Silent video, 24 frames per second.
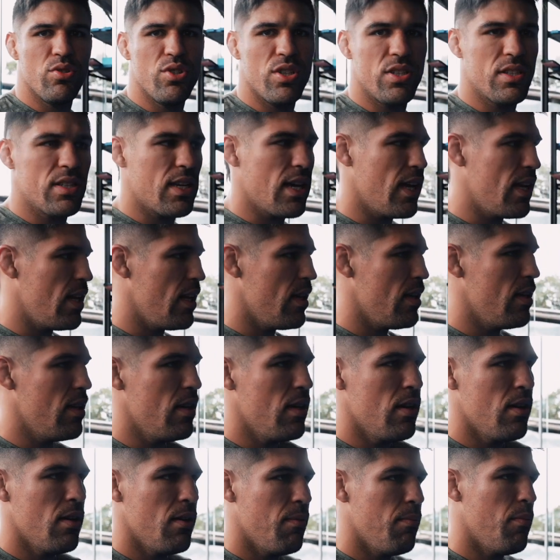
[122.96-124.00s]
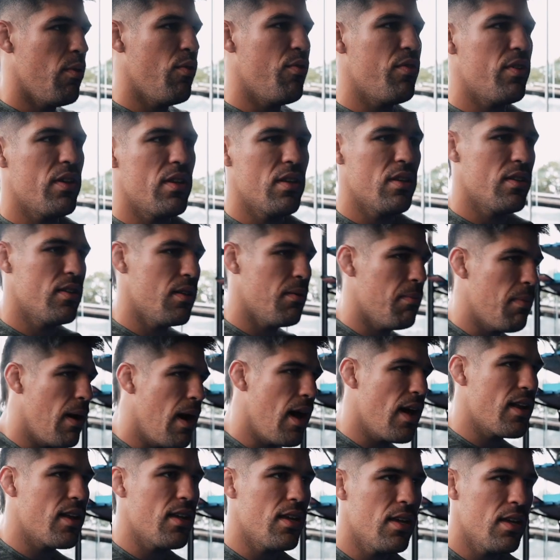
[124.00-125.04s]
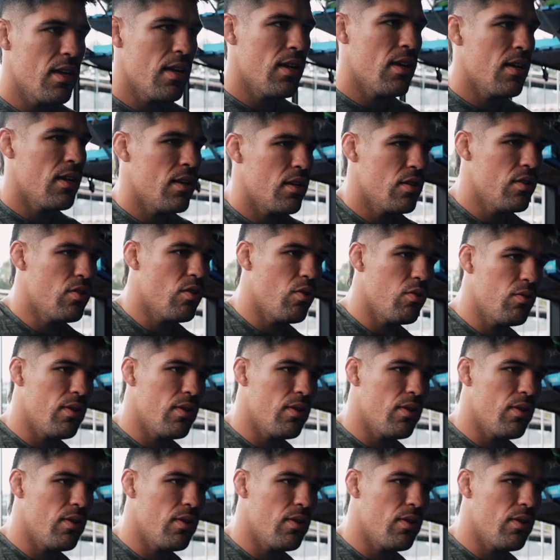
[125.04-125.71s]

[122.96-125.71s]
just moving the body, you know,